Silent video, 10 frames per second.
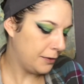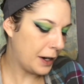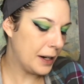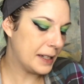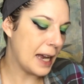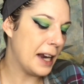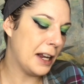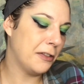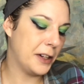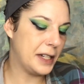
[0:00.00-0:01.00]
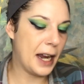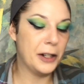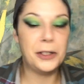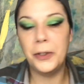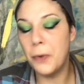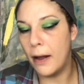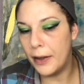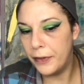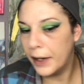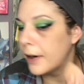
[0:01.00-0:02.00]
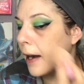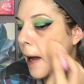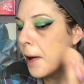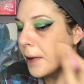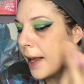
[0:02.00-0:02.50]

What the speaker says: very exciting for a day or two while I figured it out,